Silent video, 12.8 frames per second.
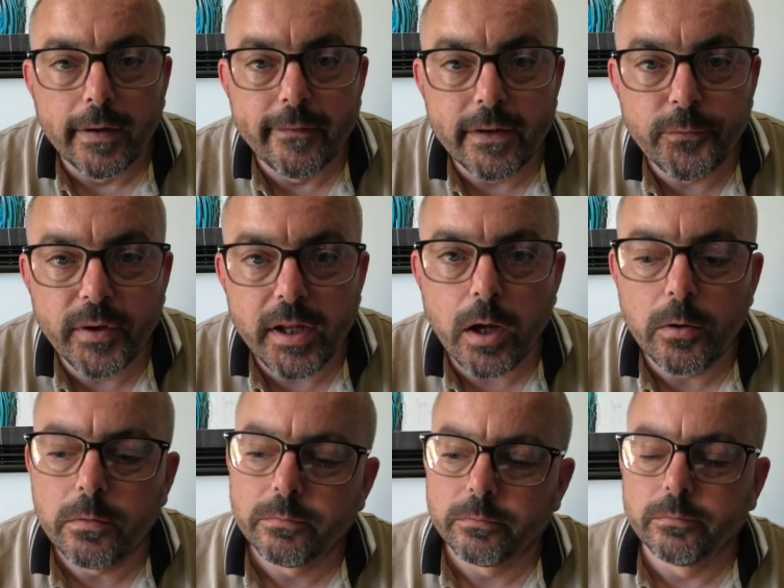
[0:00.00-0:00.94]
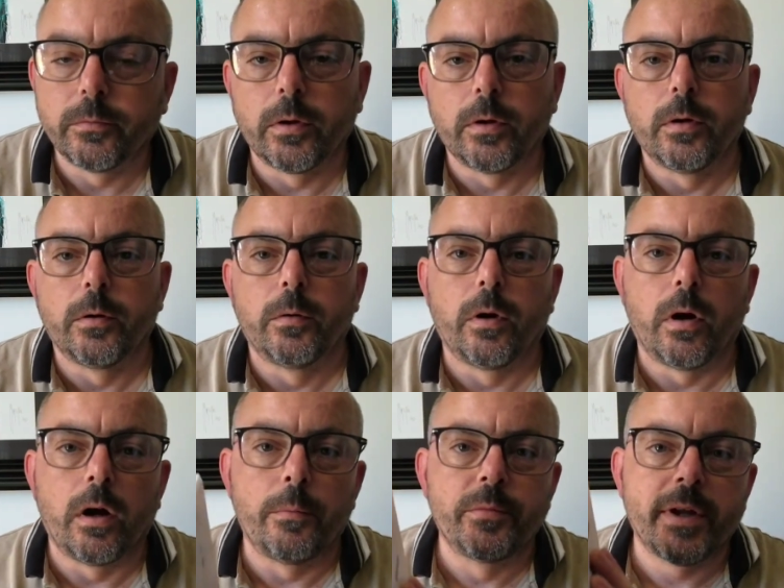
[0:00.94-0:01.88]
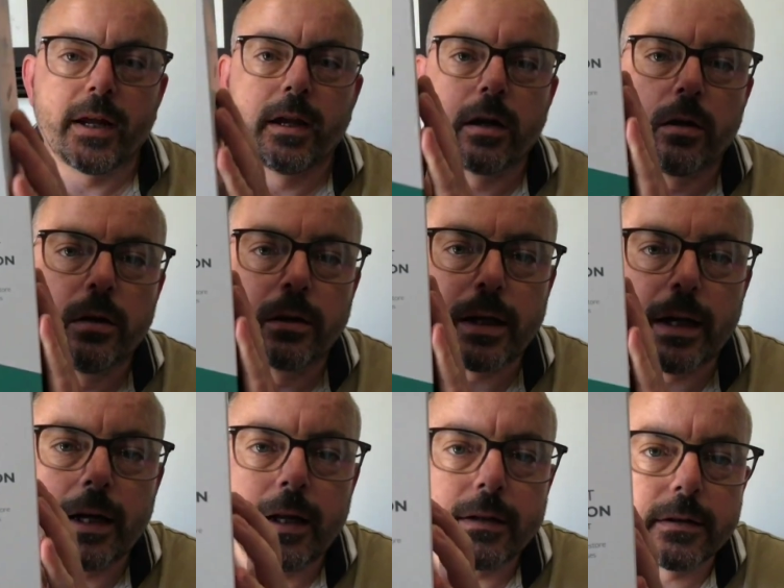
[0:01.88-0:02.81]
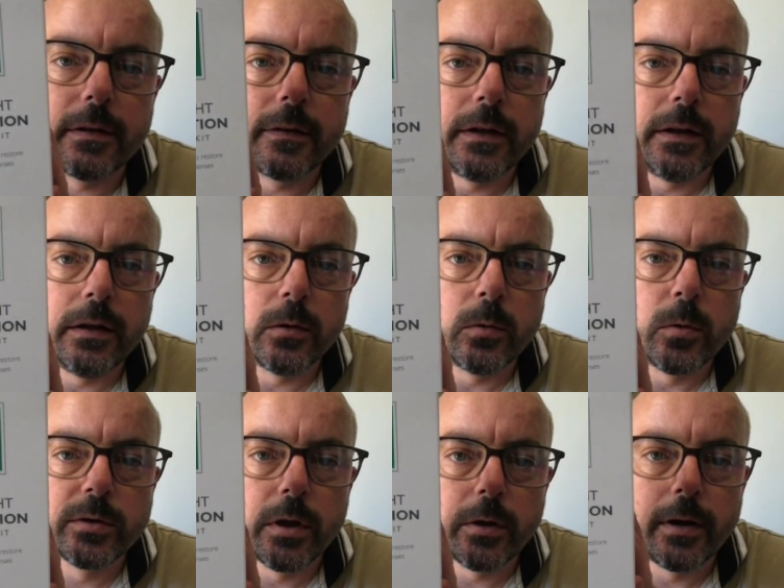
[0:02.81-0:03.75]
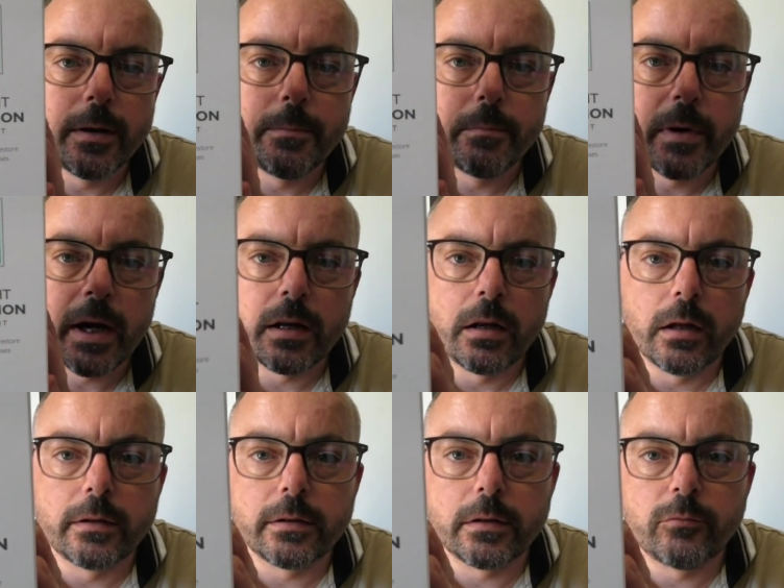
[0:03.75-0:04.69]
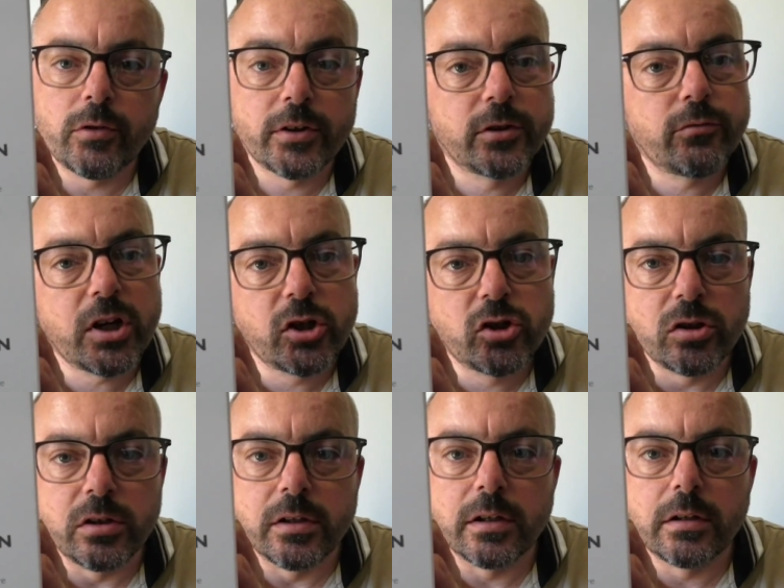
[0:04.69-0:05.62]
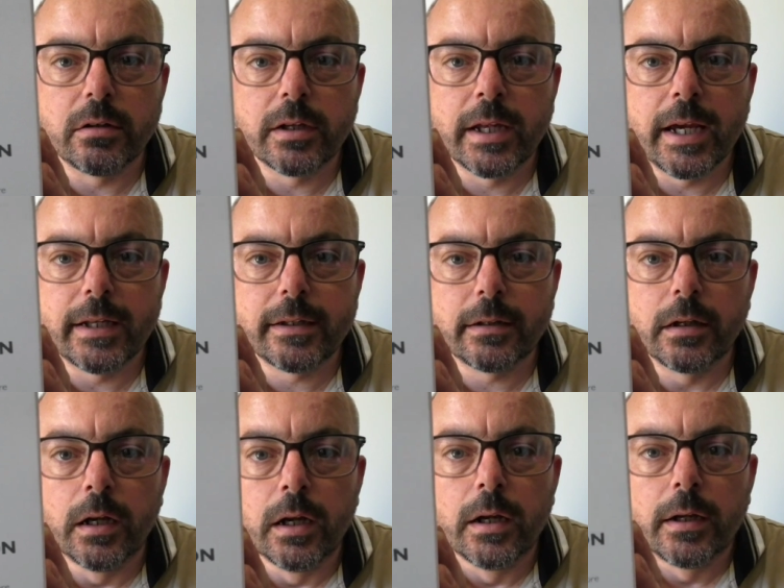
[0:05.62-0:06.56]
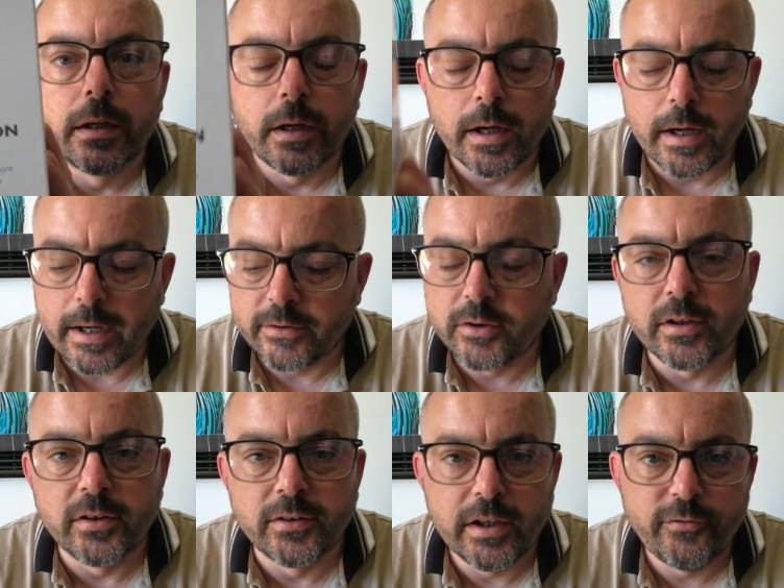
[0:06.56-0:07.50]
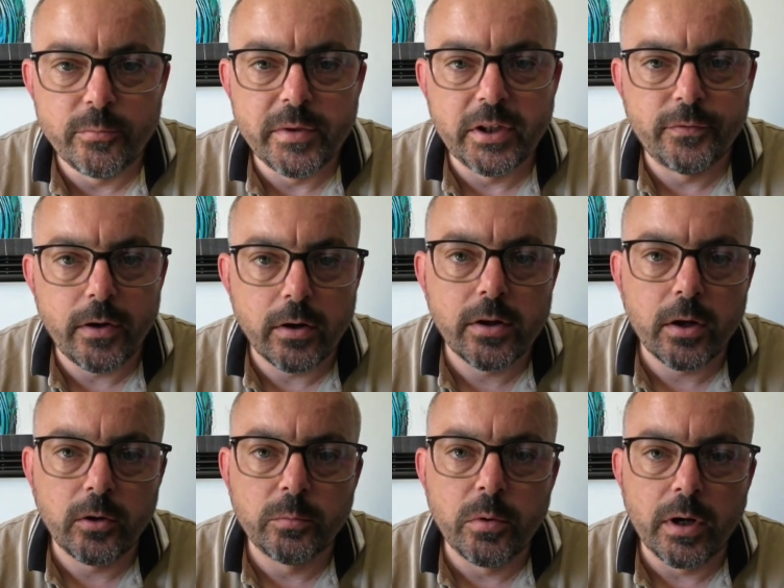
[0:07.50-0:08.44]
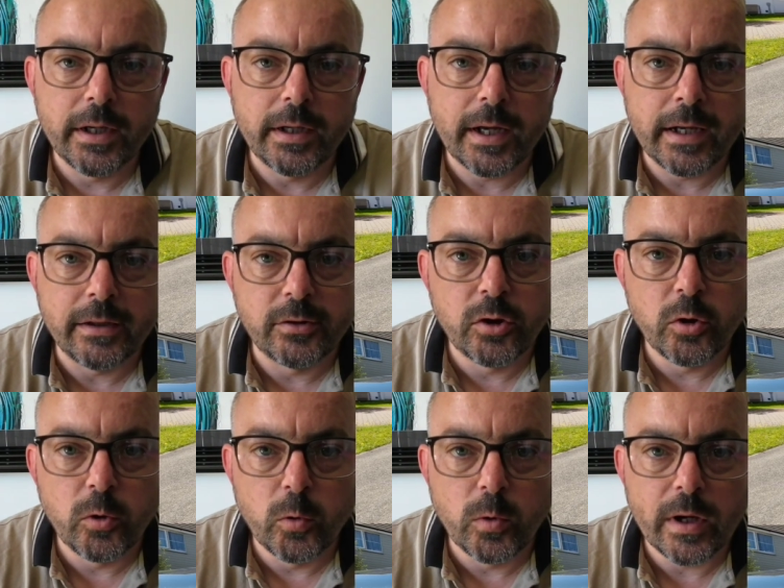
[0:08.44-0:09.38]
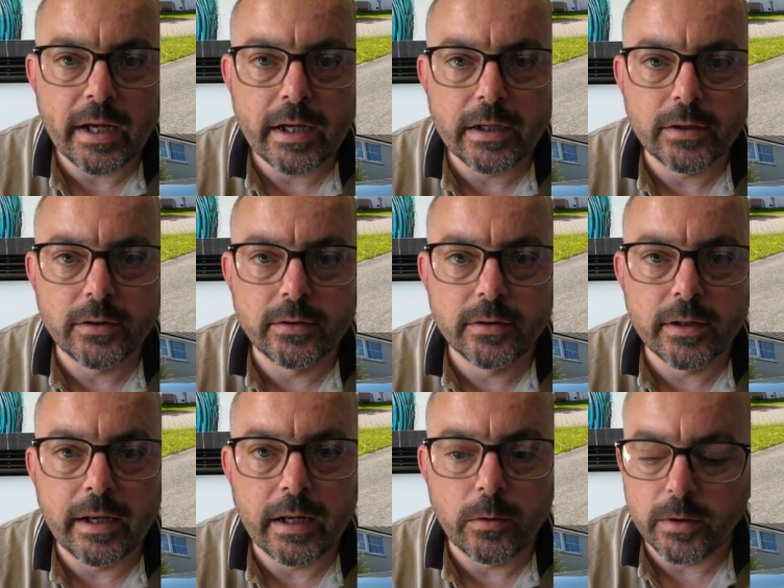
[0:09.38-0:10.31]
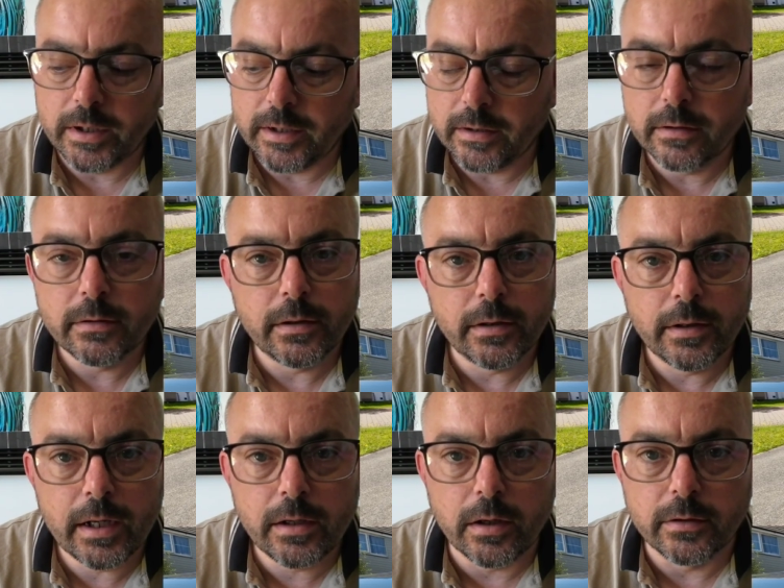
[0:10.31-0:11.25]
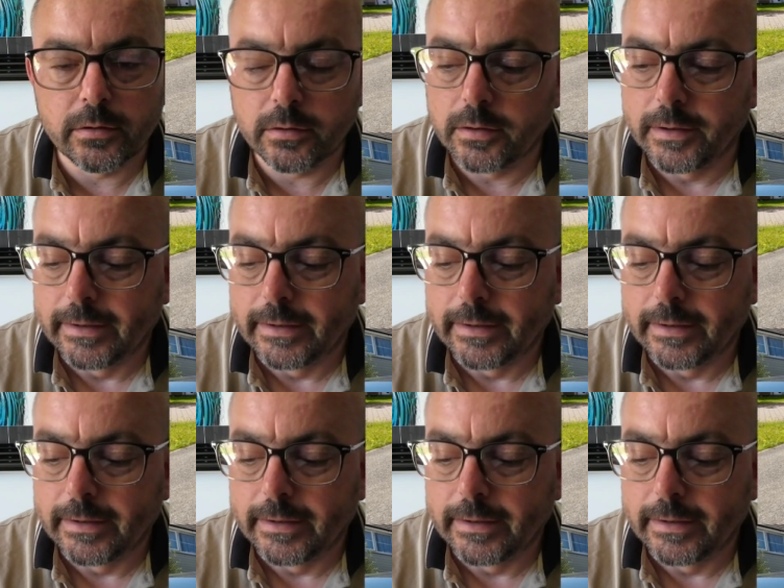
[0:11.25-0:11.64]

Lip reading: In this video, I'm taking a look at the Autoglym Headlight Restoration Kit. As you can see from these photos, my A2 has cloudy headlights.